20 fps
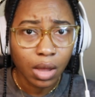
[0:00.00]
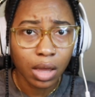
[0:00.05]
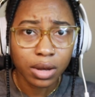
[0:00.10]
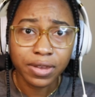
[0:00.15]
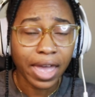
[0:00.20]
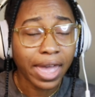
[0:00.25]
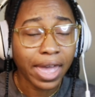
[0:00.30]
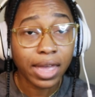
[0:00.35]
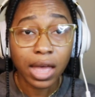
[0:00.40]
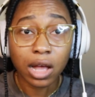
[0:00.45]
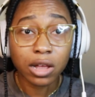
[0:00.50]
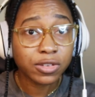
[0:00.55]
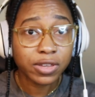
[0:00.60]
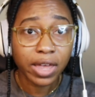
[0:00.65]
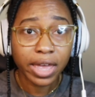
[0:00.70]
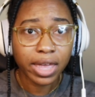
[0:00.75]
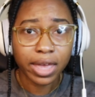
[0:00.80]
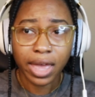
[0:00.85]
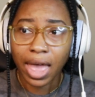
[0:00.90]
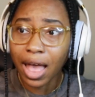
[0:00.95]
dang, I'll
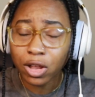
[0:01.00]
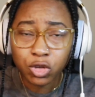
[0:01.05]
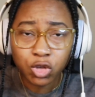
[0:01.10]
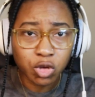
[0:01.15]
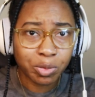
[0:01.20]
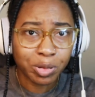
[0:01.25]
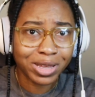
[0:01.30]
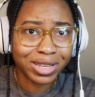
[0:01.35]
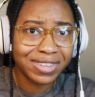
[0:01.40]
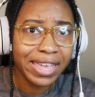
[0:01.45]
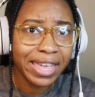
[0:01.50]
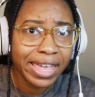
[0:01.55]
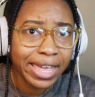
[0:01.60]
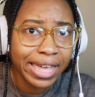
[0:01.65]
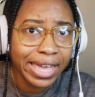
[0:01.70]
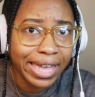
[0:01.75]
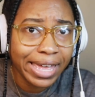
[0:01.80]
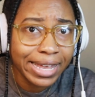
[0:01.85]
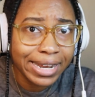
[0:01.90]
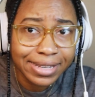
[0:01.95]
say it,
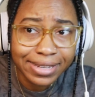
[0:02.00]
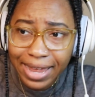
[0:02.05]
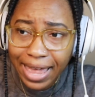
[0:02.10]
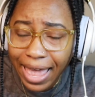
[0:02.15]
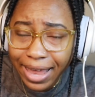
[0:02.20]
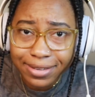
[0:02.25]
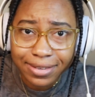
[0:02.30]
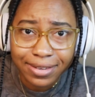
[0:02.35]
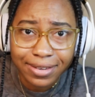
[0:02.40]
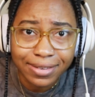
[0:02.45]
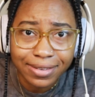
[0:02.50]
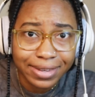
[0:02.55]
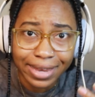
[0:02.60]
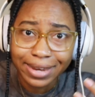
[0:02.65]
LGBT in Texas,